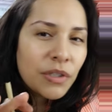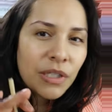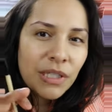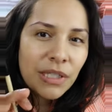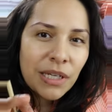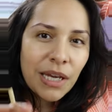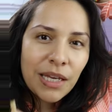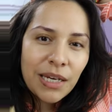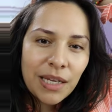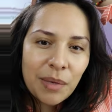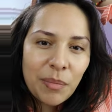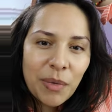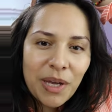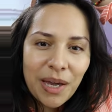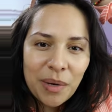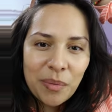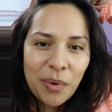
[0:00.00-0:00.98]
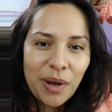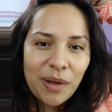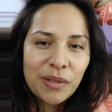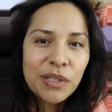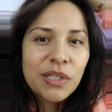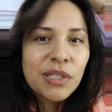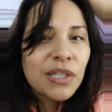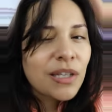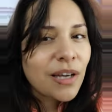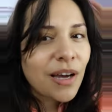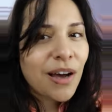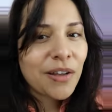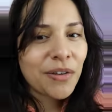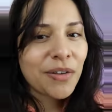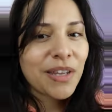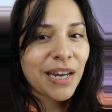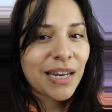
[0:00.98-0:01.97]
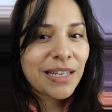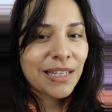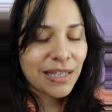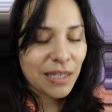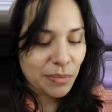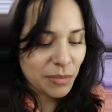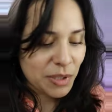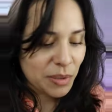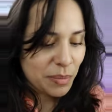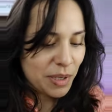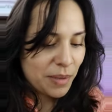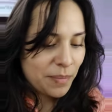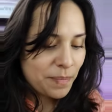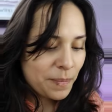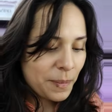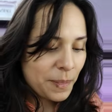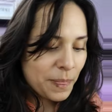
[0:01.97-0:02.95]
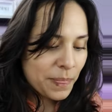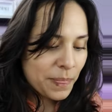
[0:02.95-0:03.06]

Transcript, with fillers: just to kind of get my eyebrows to the color that I need them to be.